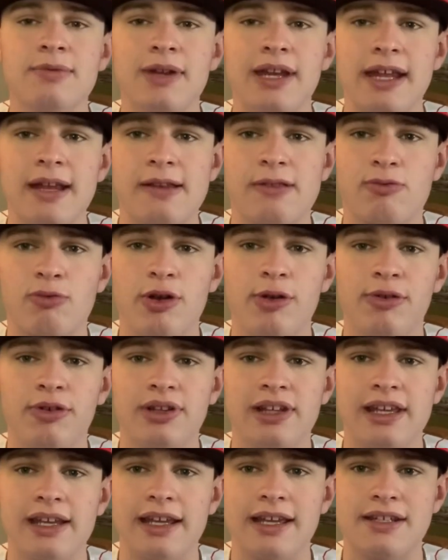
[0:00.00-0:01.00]
when they had a 3-1
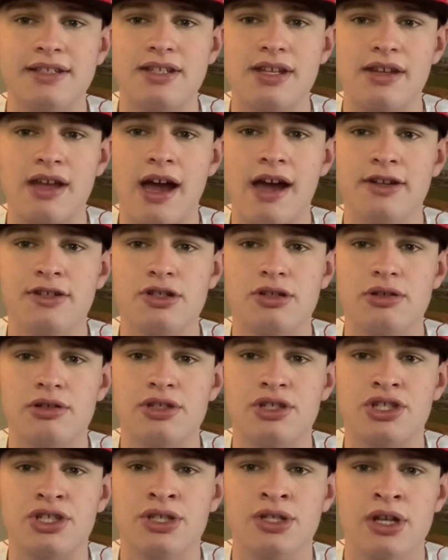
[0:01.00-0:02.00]
lead against the
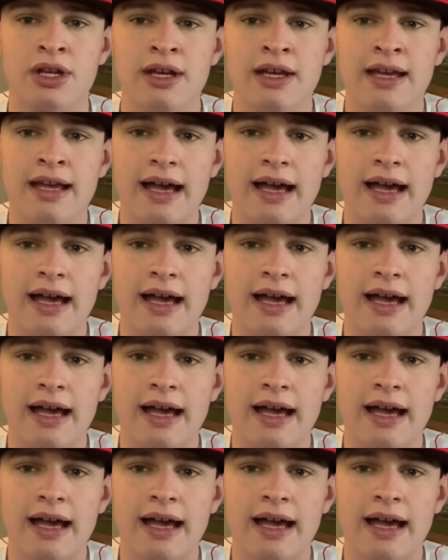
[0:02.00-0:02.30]
Dodgers.